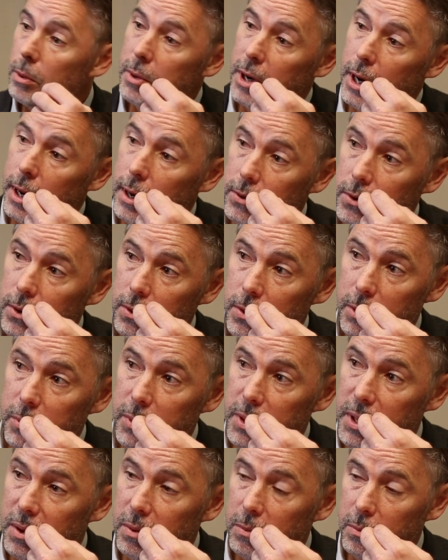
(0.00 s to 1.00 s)
I mean, yeah. certainly
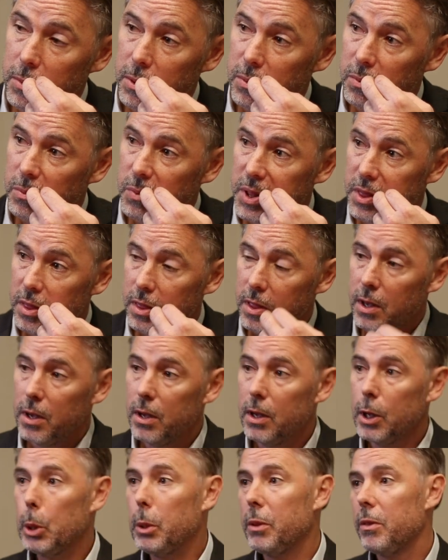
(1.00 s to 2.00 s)
with, a, with, with
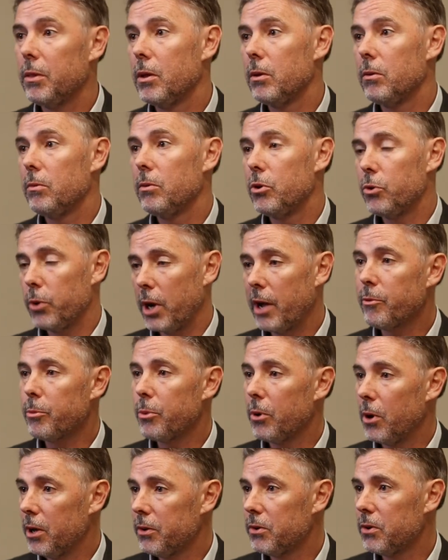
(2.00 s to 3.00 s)
the the, the
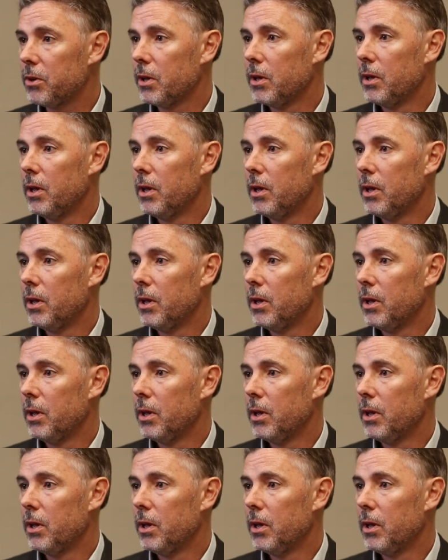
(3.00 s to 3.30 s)
frost.